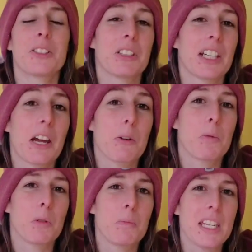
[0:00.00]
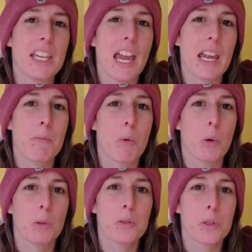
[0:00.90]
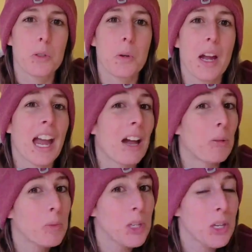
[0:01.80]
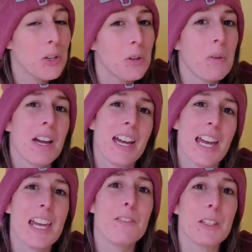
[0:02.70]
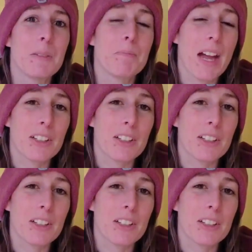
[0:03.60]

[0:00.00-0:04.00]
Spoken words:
so that I will be able to help you even